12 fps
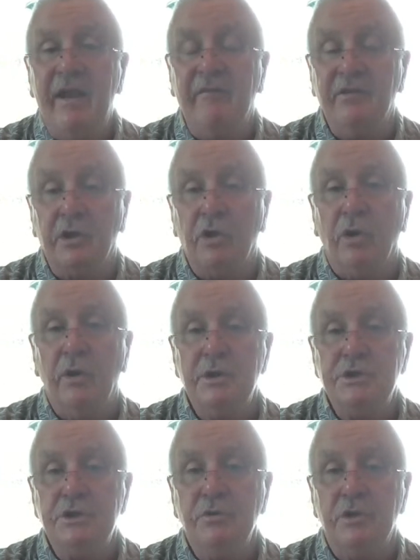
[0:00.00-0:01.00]
have the
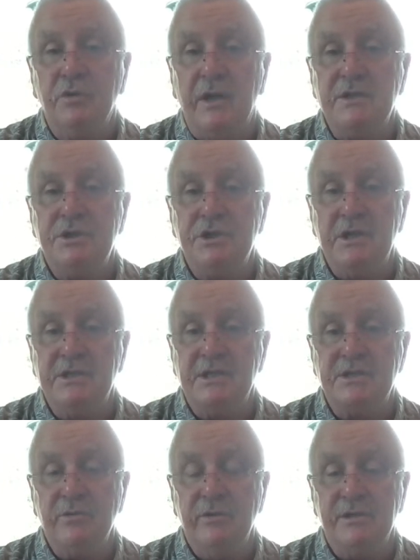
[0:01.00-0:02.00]
courage to address
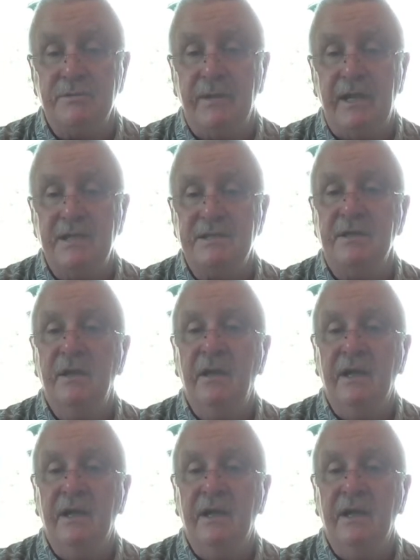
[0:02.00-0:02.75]
Jesus to his face.